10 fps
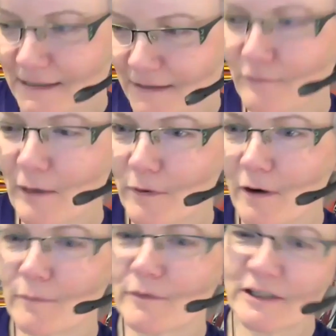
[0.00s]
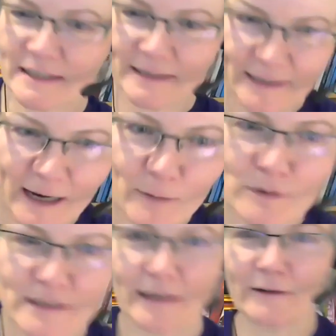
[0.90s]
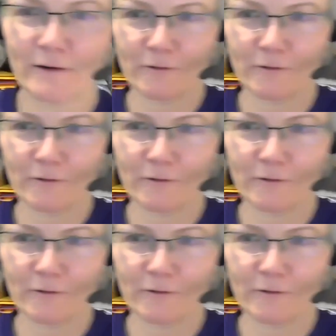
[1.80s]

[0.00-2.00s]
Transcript: a real problem. She has to get the neighbours in or